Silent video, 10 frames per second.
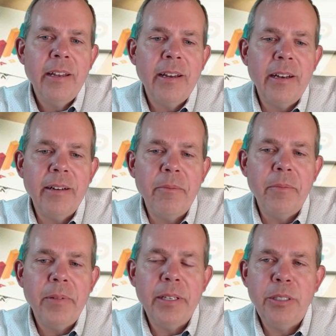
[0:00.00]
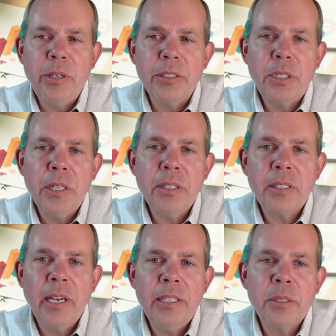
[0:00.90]
As you can see in this
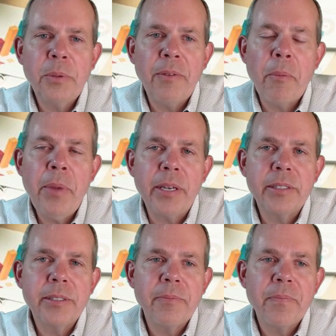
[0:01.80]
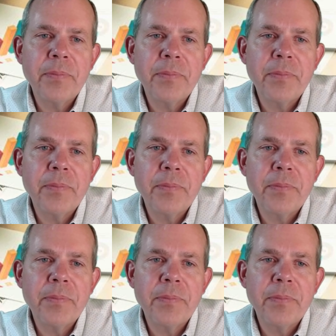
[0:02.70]
case, we have a mix.